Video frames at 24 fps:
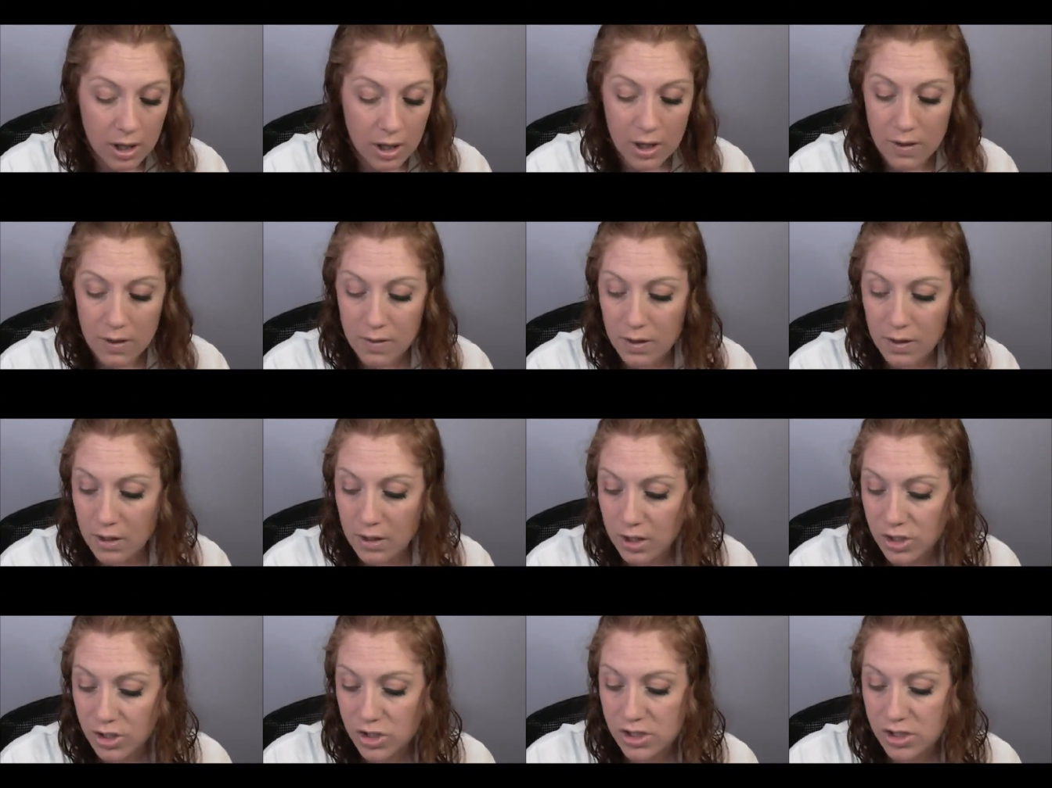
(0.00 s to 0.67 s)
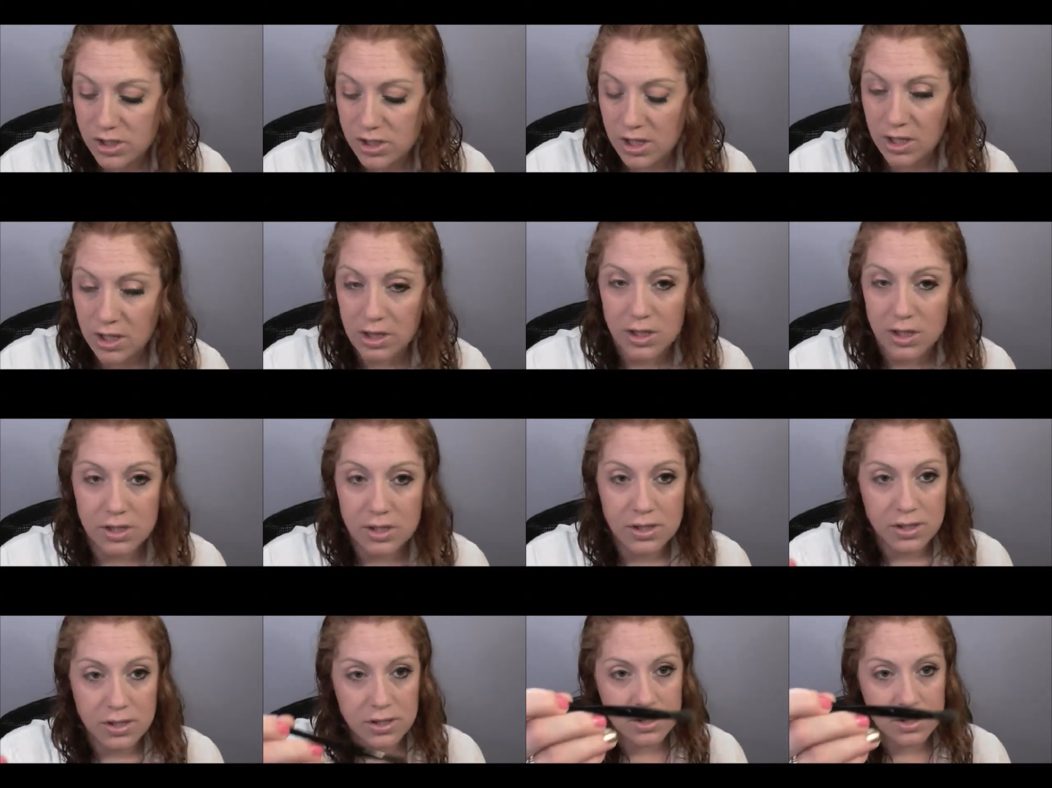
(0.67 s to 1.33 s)
And then I just take
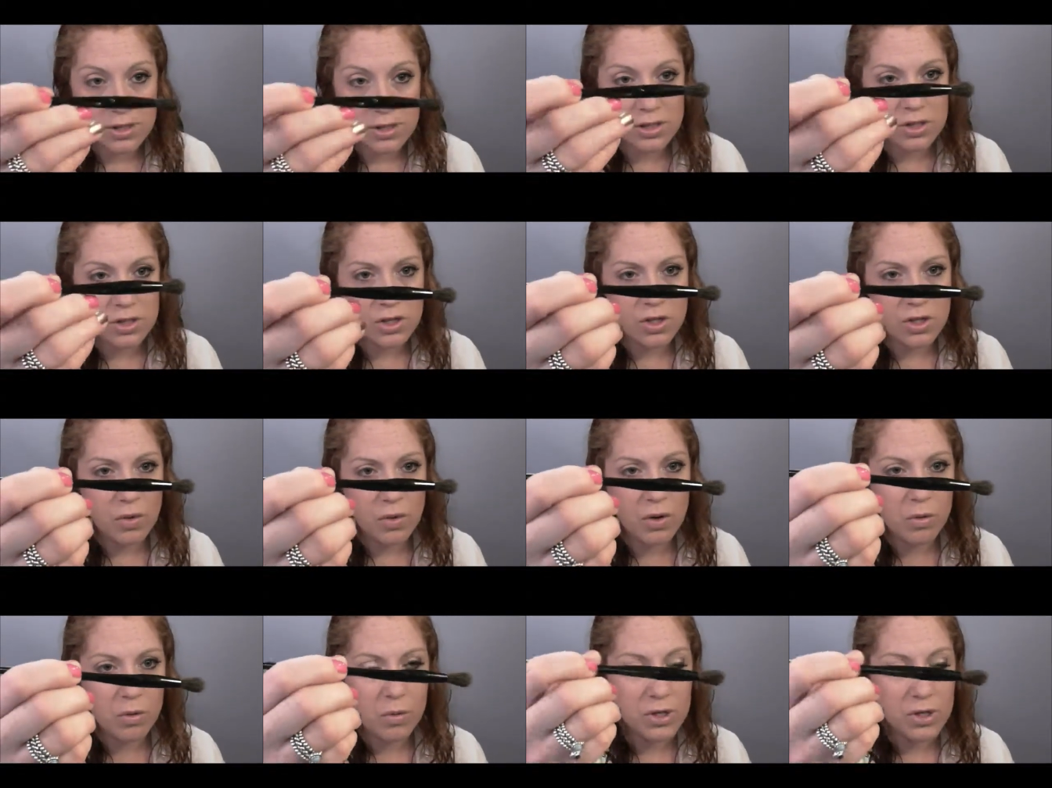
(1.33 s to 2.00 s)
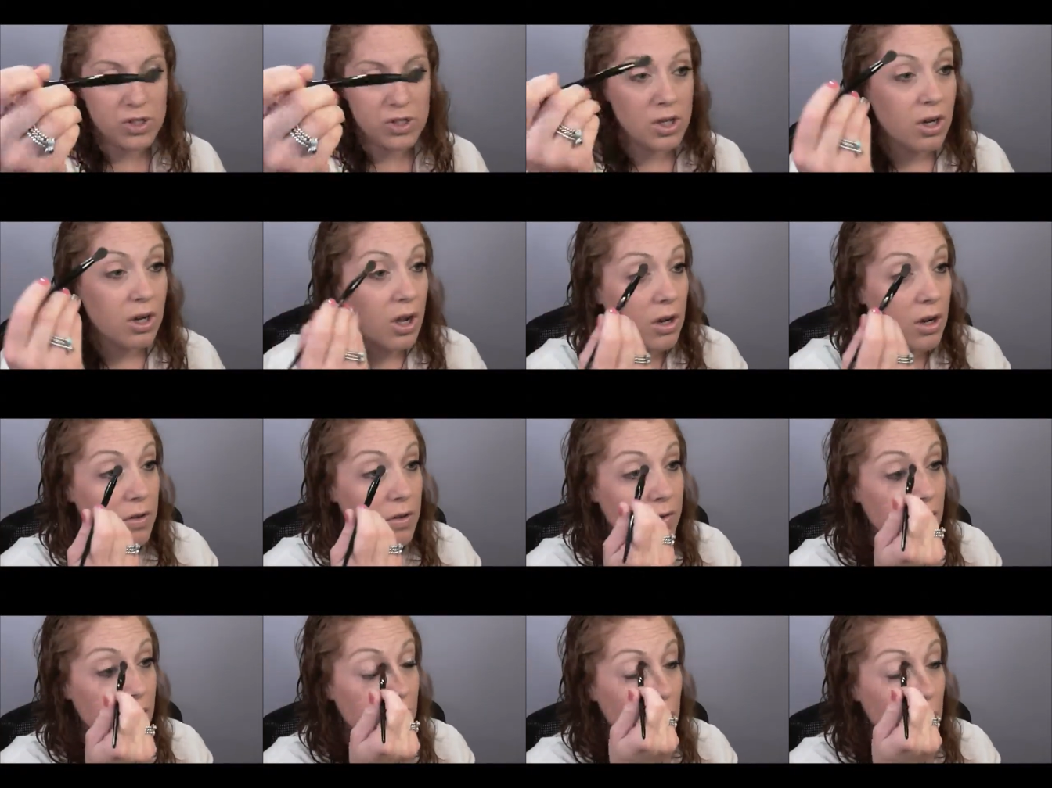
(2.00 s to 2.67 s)
this, this is a Soho brush. I got it
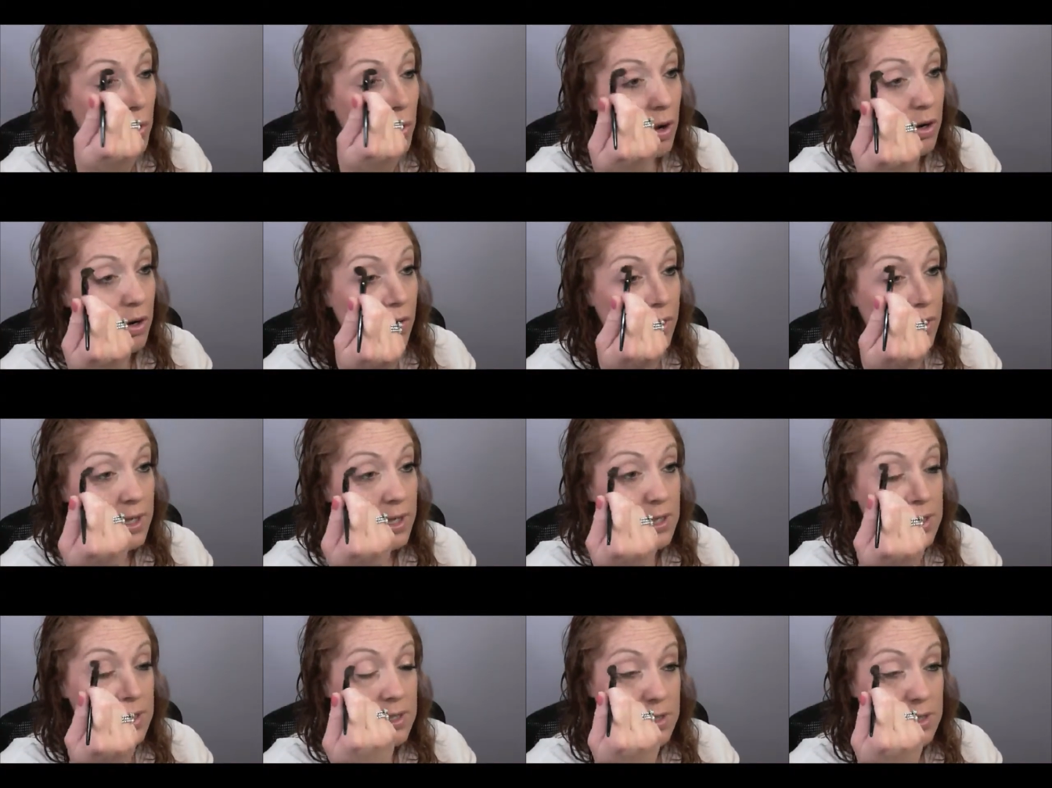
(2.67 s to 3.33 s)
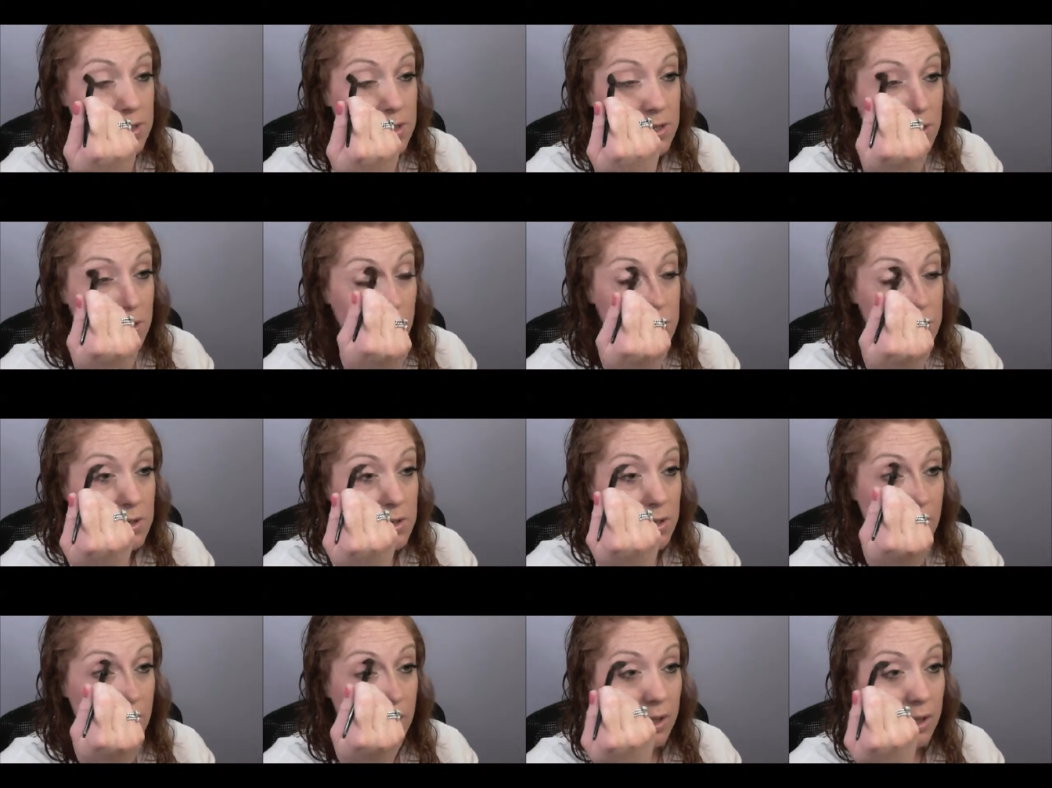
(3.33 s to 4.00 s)
from Walgreens. It's, it was
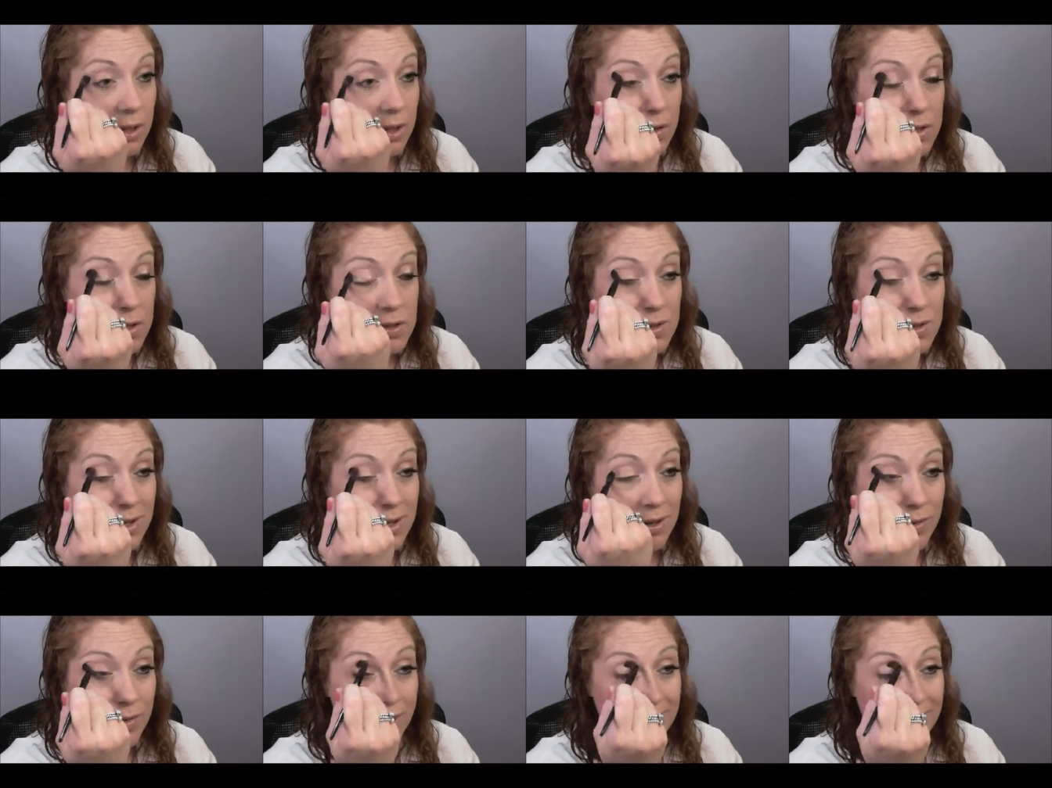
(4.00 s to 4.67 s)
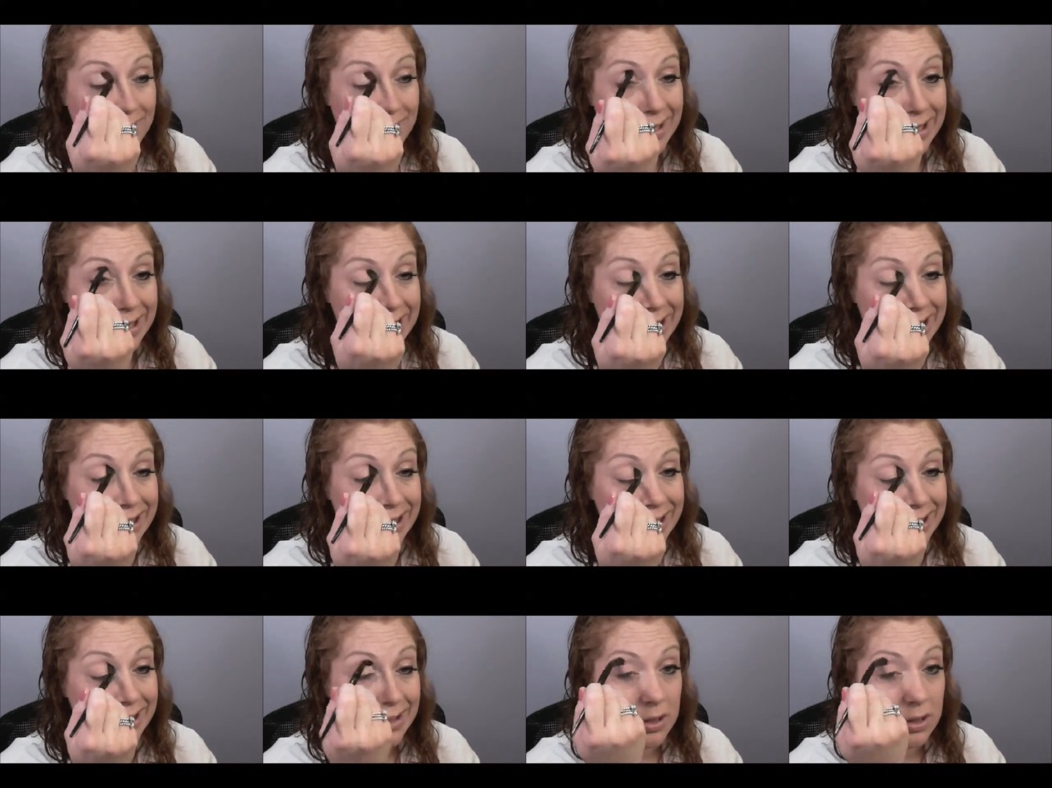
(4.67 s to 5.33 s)
on clearance. I got it for like a
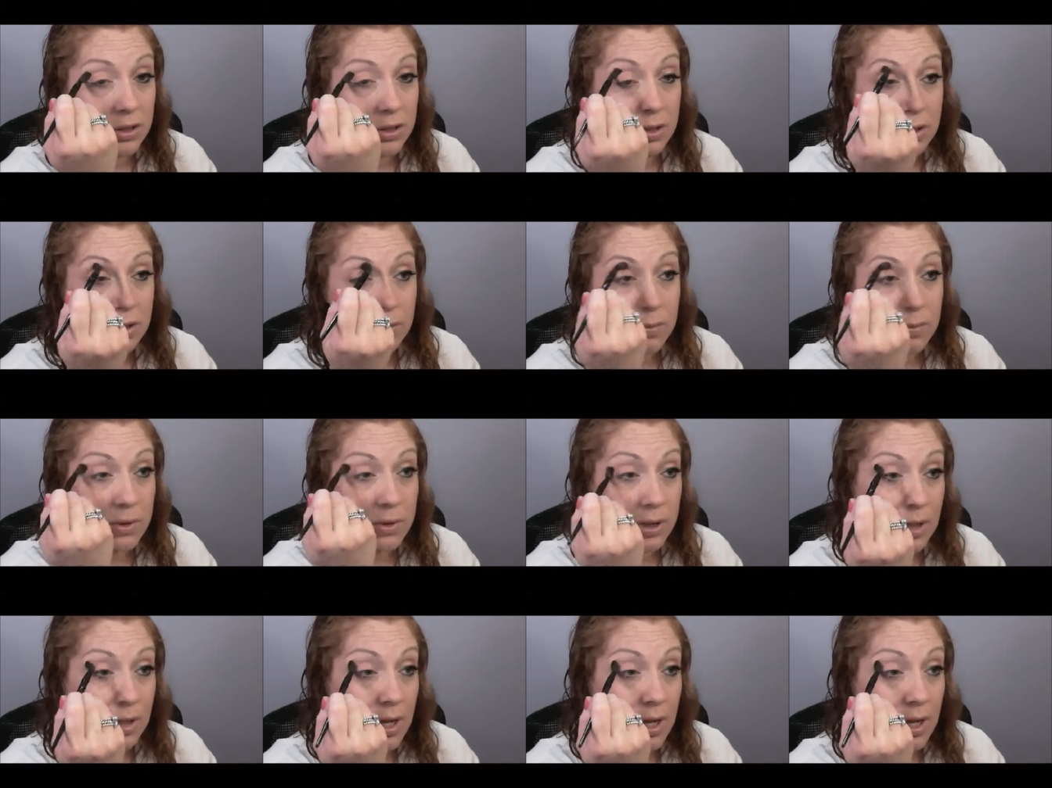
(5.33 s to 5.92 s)
dollar or something.